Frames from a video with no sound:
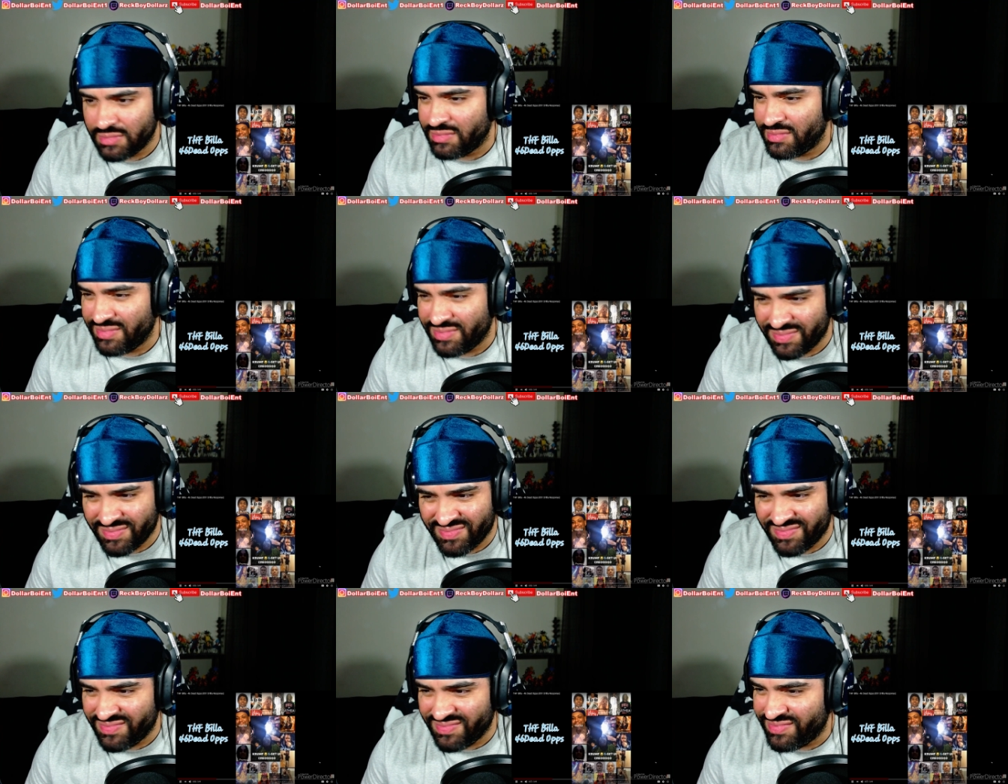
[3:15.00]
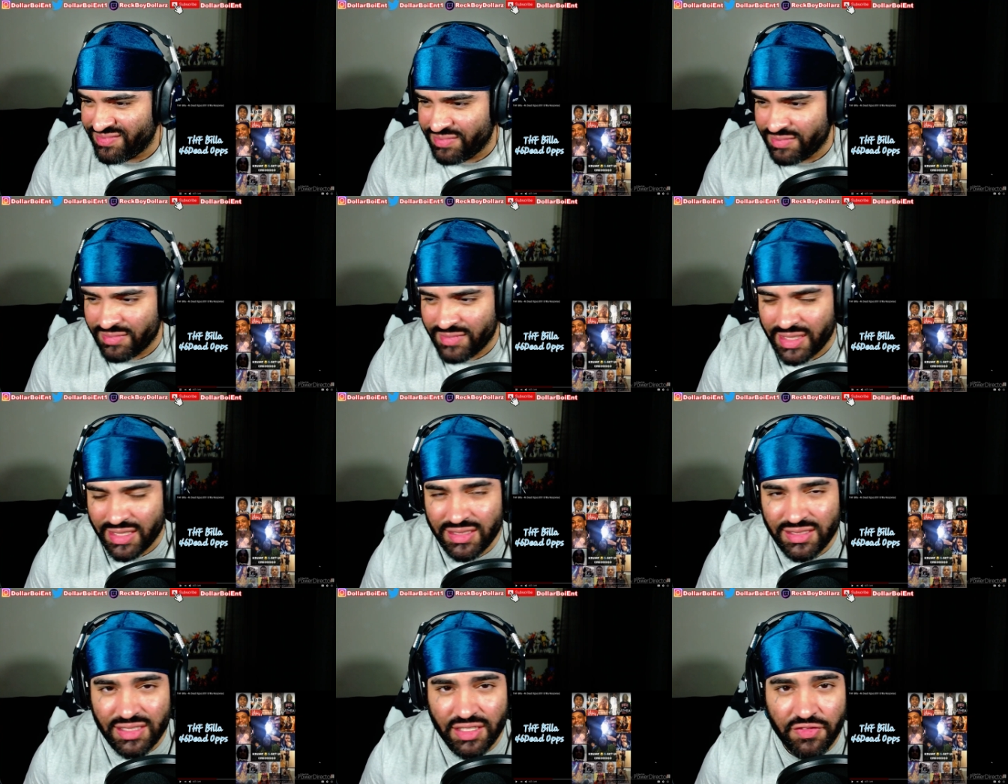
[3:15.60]
and notice not checkers.
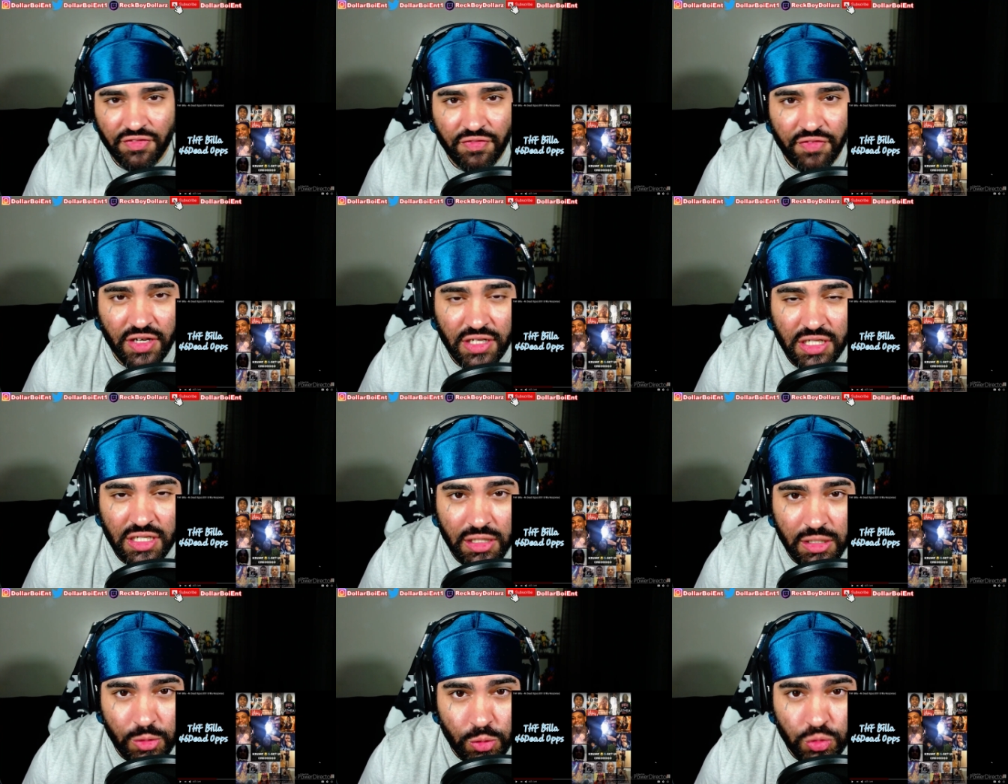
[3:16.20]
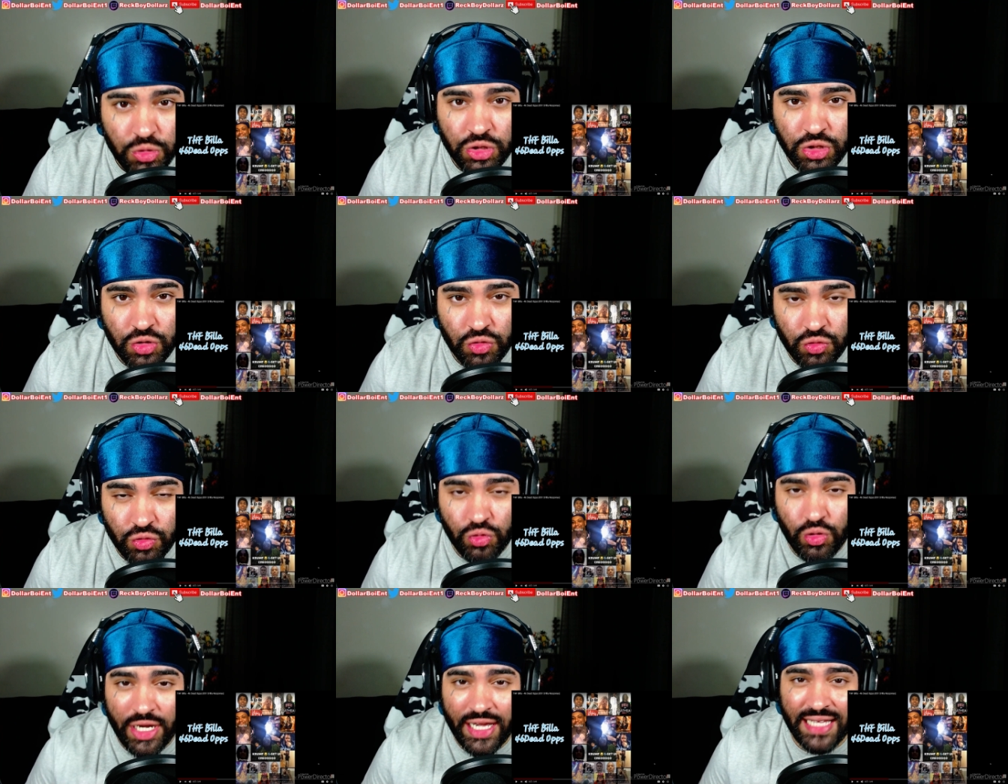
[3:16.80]
He said, fuck a loose
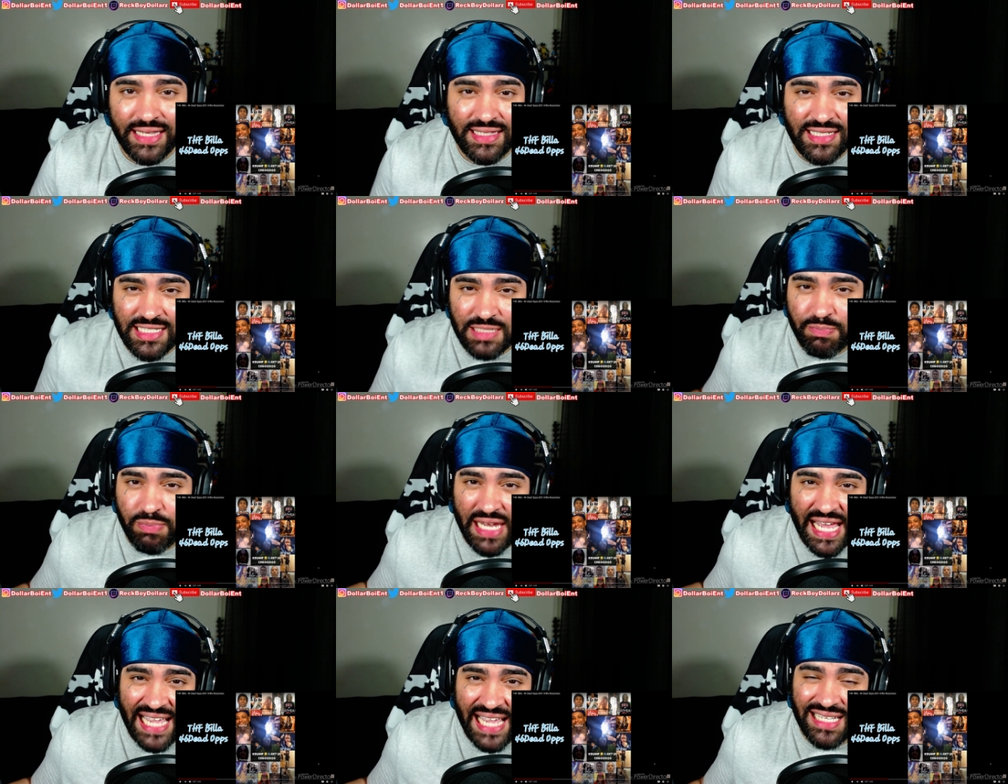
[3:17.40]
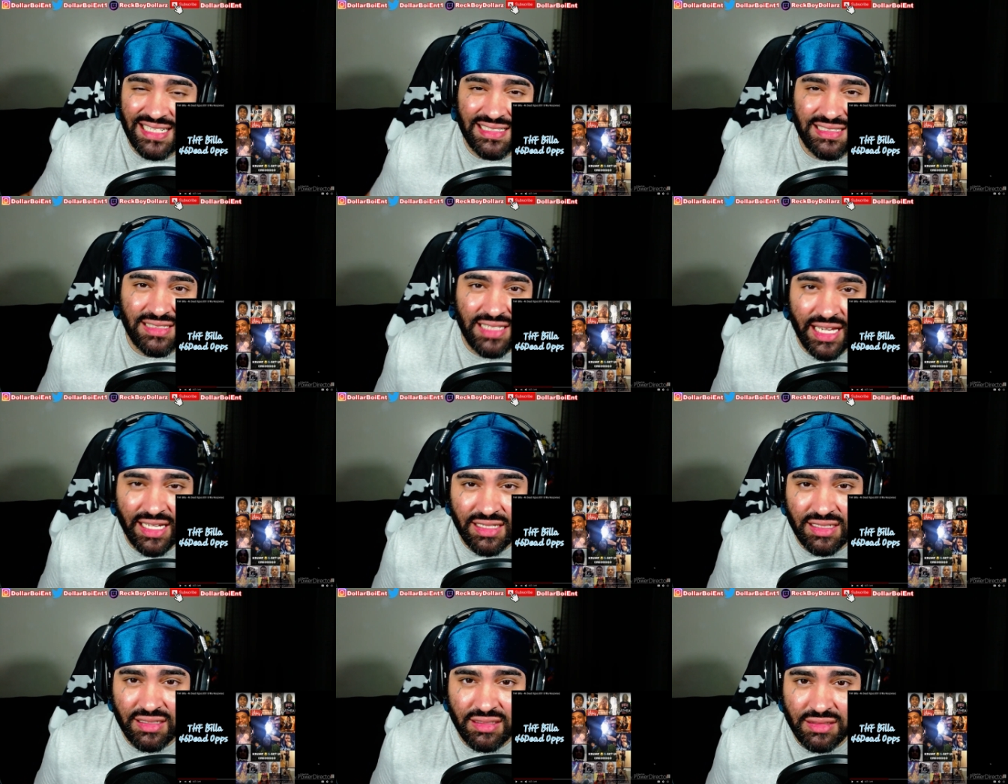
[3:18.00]
screw, I got this black and
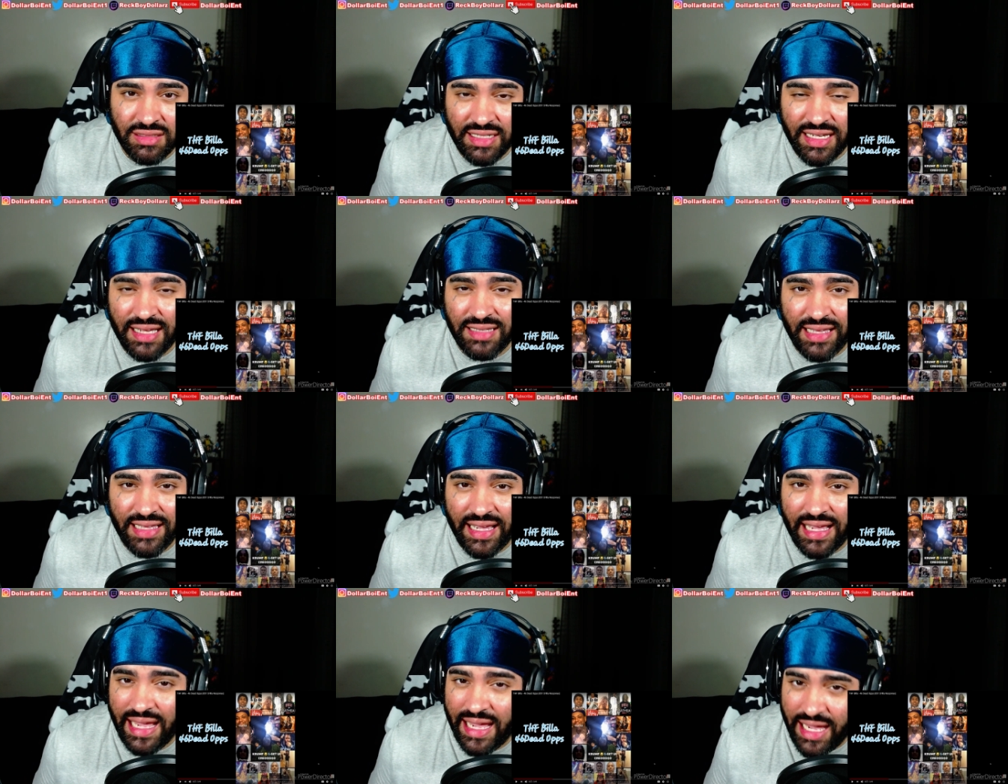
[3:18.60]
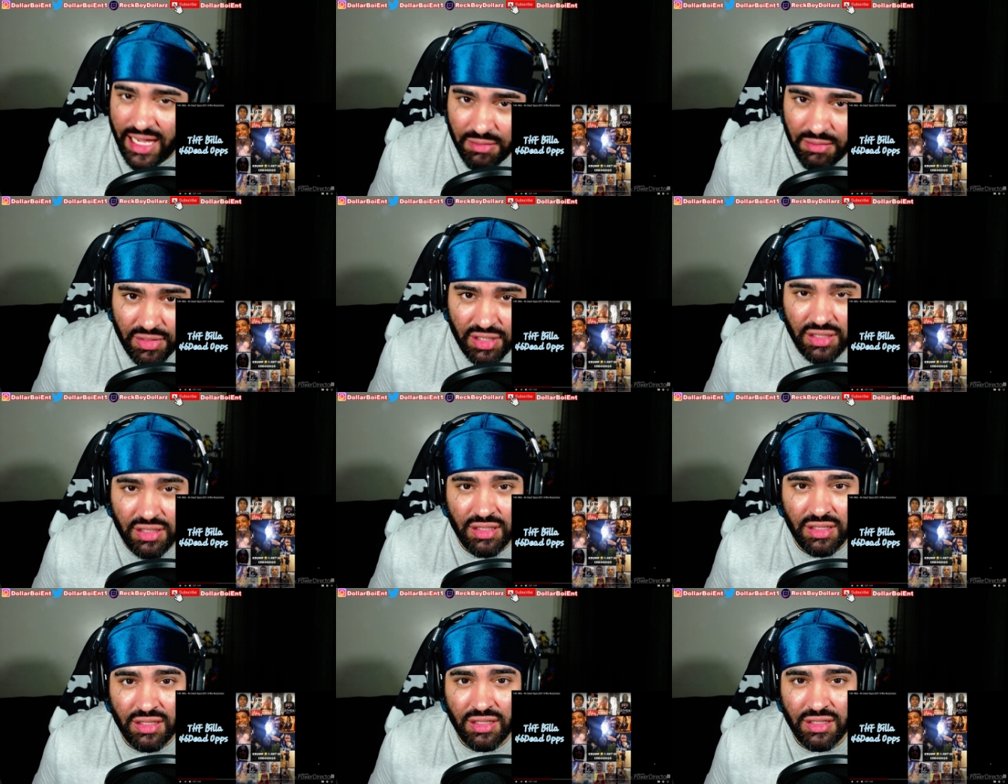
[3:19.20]
decker. He got that hammer.
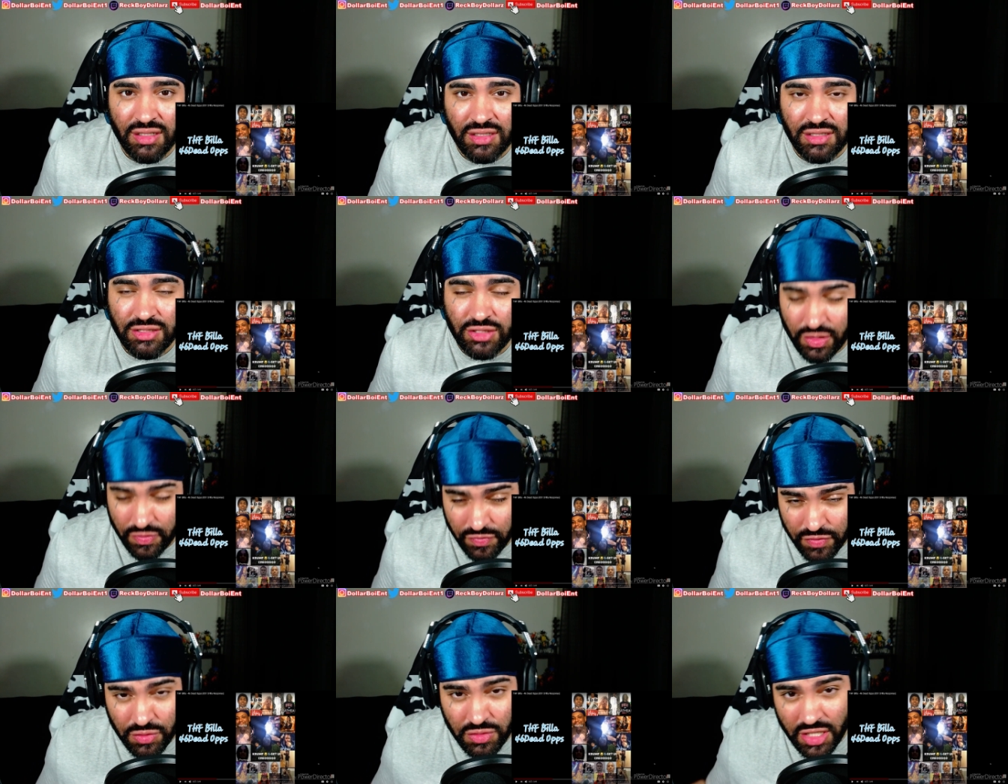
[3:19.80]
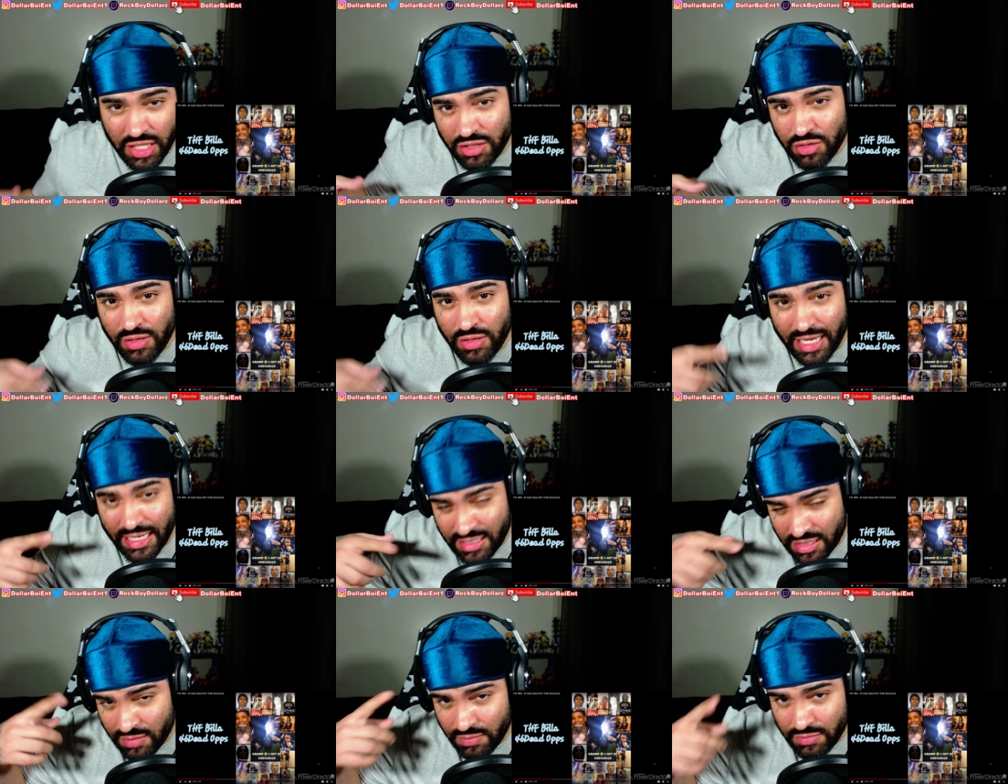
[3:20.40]
So if you think you got
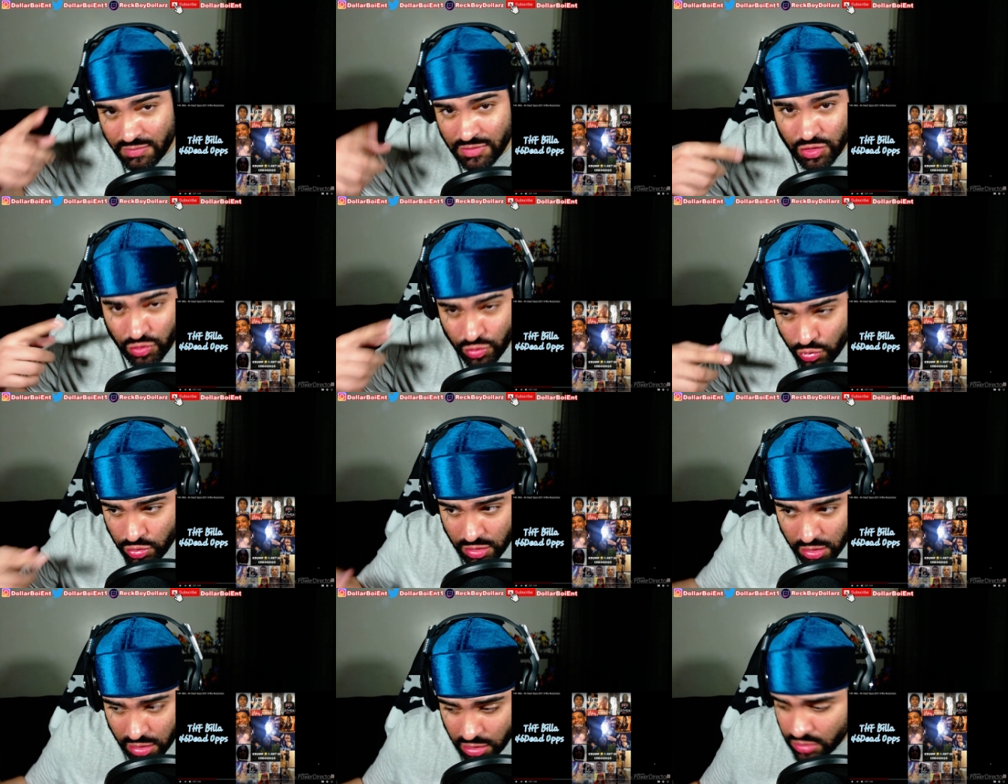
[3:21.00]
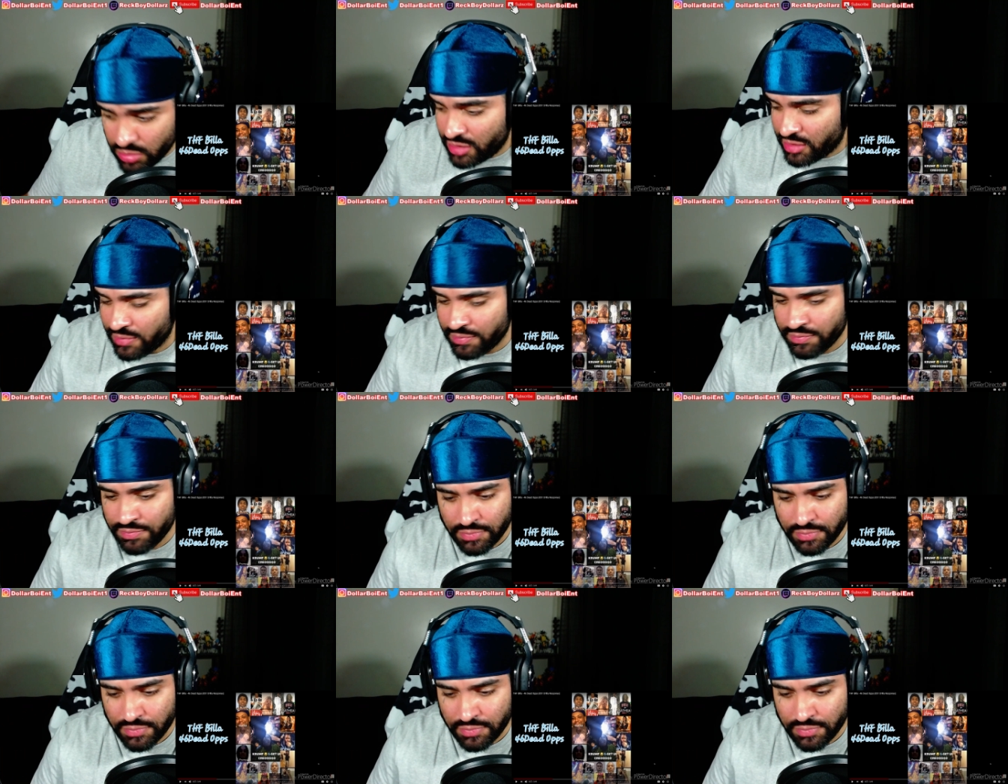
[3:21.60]
some screws loose,